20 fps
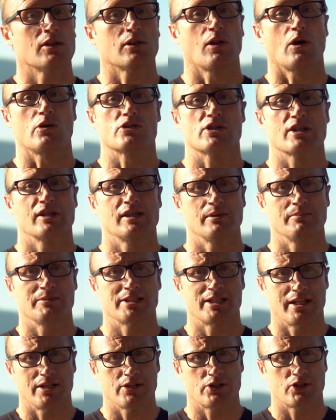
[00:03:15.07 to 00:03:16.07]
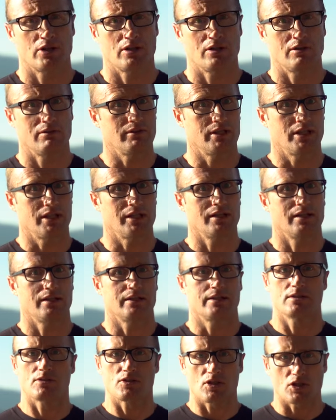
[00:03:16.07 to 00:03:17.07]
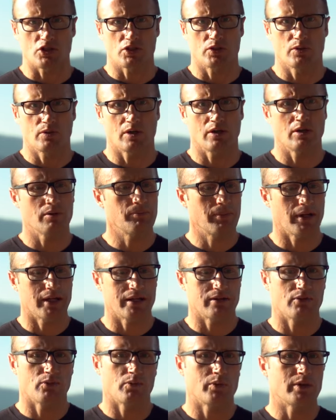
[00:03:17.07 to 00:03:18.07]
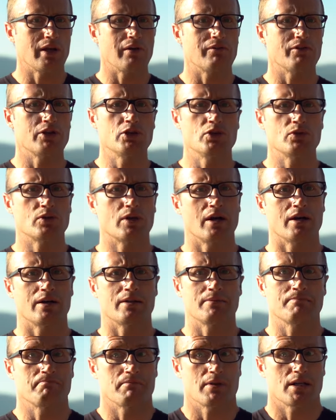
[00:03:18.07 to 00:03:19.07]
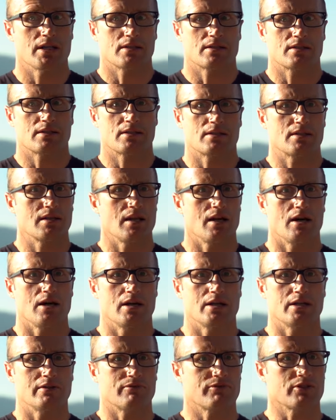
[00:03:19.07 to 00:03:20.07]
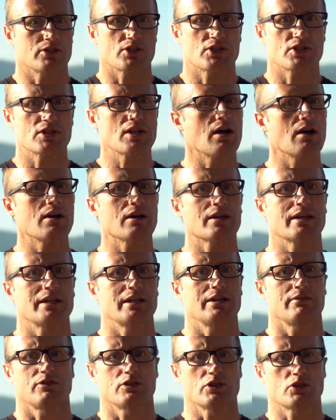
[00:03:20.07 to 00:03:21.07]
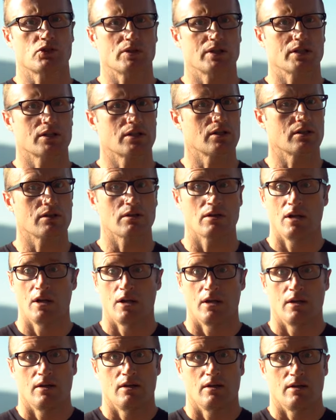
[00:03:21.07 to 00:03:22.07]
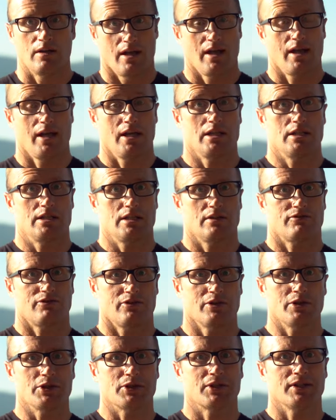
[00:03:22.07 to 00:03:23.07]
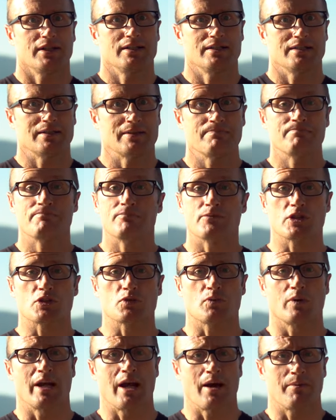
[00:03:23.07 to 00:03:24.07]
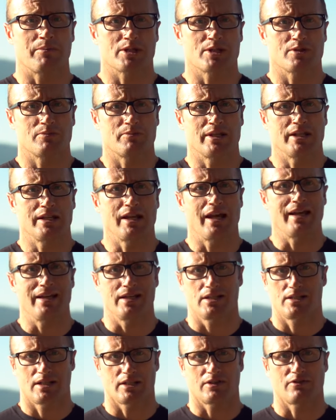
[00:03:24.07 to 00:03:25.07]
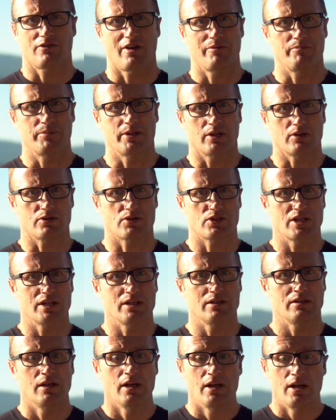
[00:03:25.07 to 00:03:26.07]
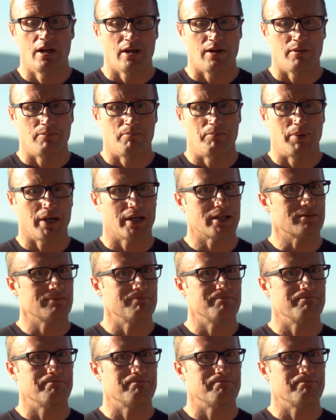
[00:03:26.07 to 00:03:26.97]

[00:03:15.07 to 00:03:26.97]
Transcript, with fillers: largely the limitation of any gun is the shooter but when you have a new gun it's a different stock a different trigger a different gun. This one happens to be a 6.5 PRC, but